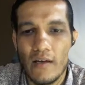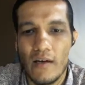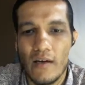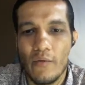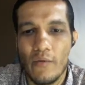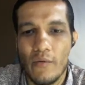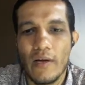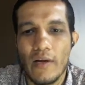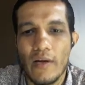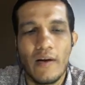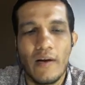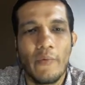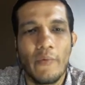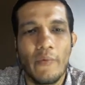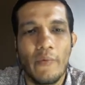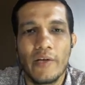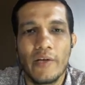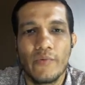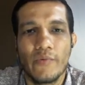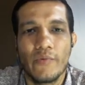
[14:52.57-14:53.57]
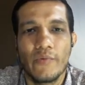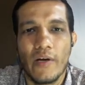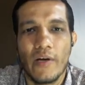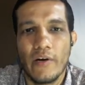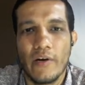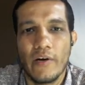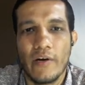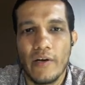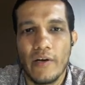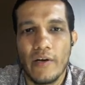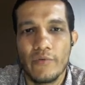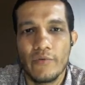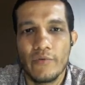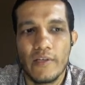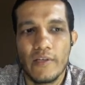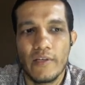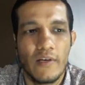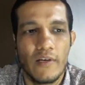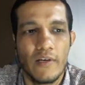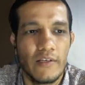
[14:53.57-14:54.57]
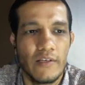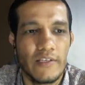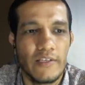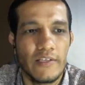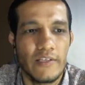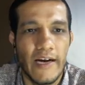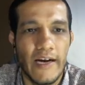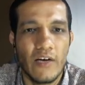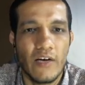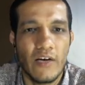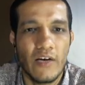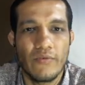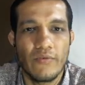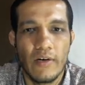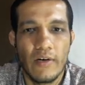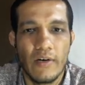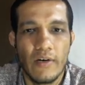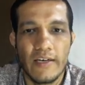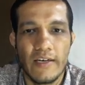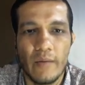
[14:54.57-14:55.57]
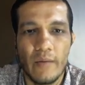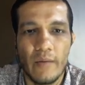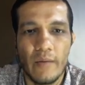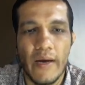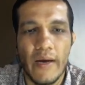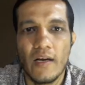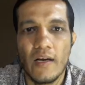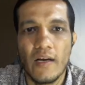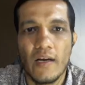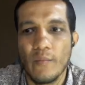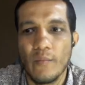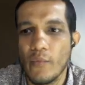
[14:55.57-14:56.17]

nowadays we are not using this kind of turbine.